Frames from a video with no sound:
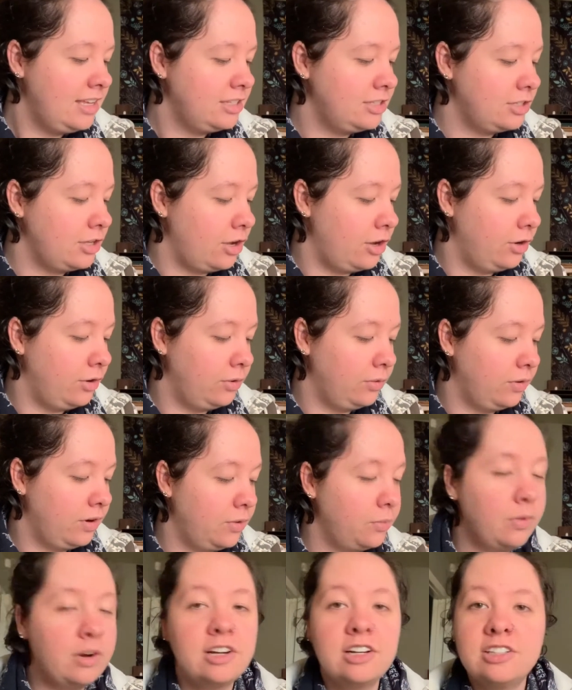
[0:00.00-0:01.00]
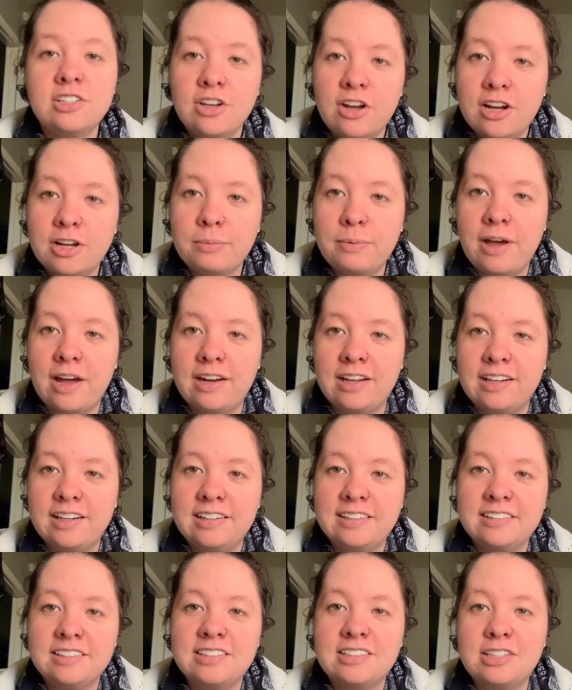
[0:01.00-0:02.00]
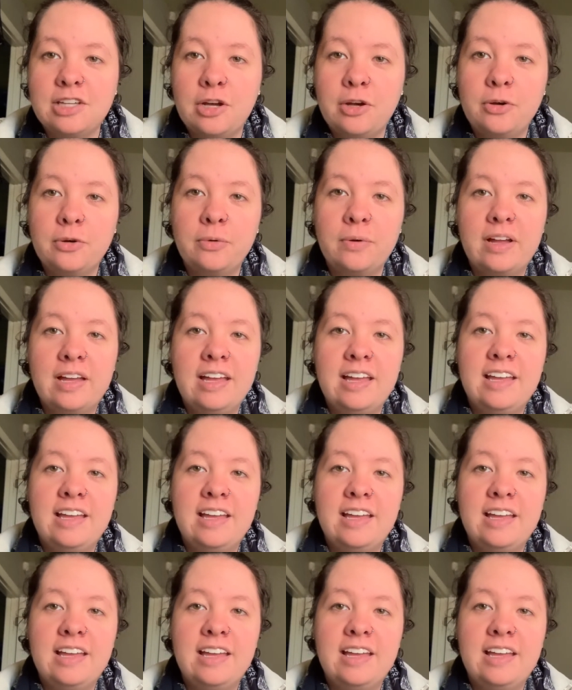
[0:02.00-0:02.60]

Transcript: So we're gonna talk about it. So